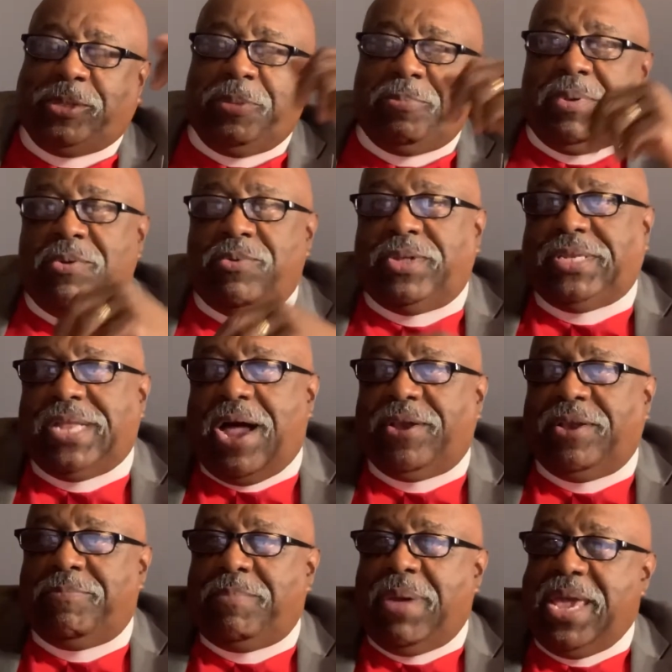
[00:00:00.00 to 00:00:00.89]
to be with
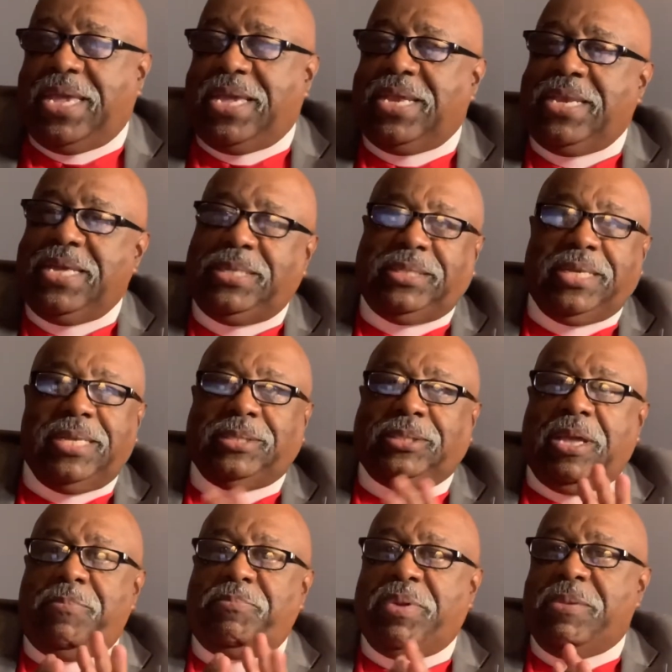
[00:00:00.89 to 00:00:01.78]
down in Macon, he said,
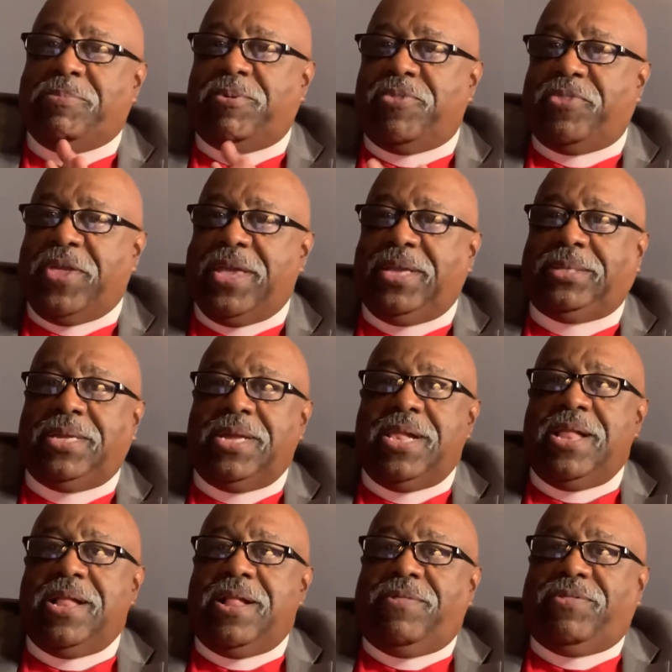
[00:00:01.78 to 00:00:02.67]
some people think
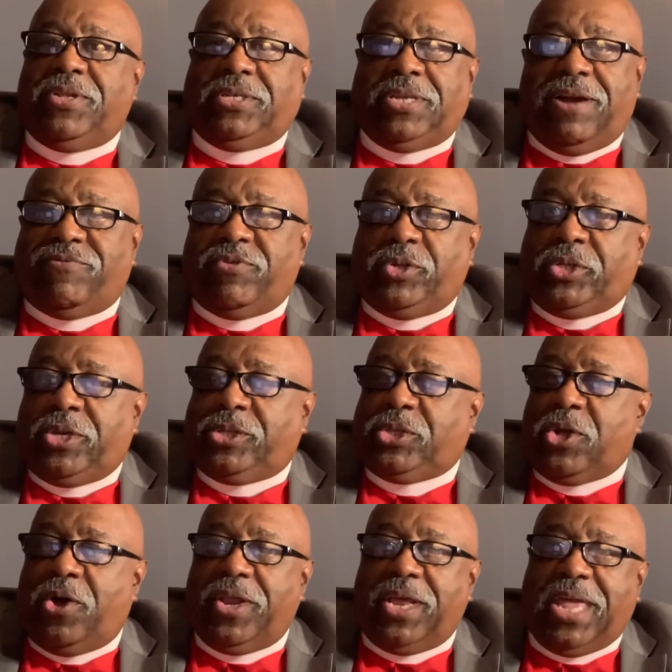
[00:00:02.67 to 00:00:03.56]
the devil's
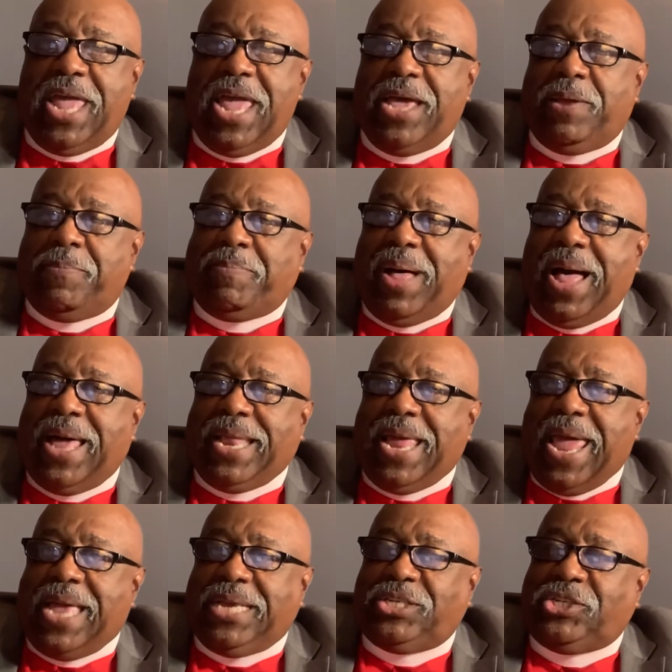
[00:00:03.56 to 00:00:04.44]
just on a can of
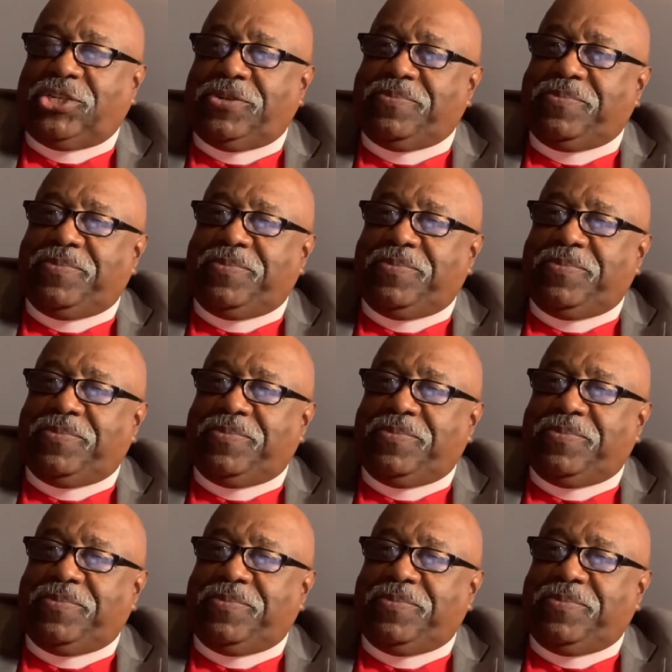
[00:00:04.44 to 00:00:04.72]
potash.